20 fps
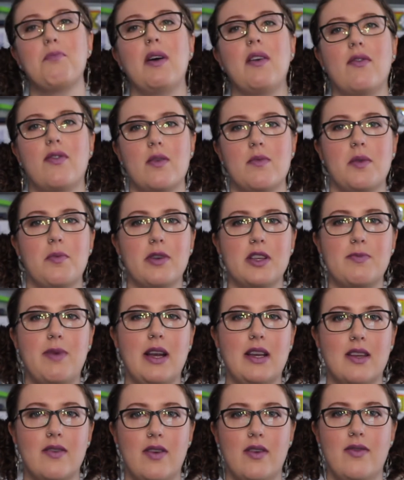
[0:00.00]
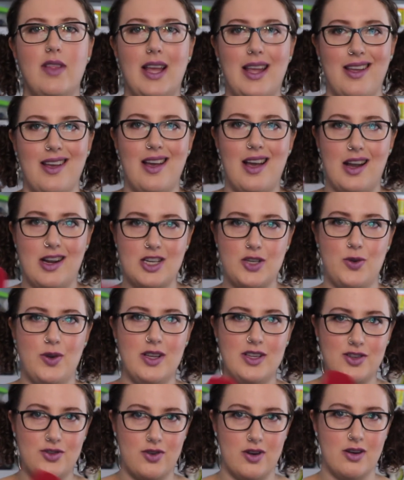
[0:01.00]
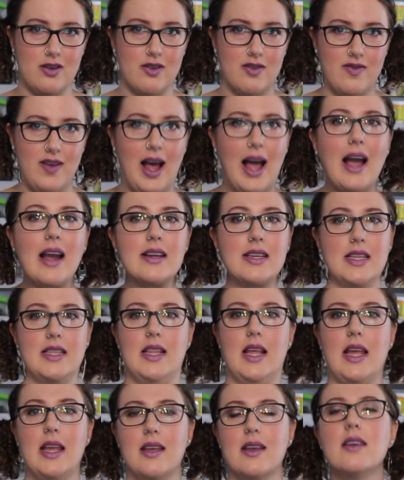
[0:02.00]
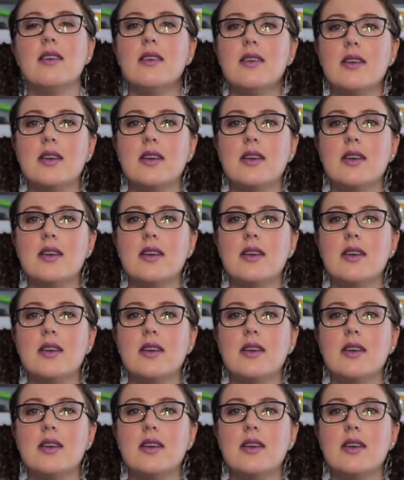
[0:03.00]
but from the perspective of like actual historical fact and like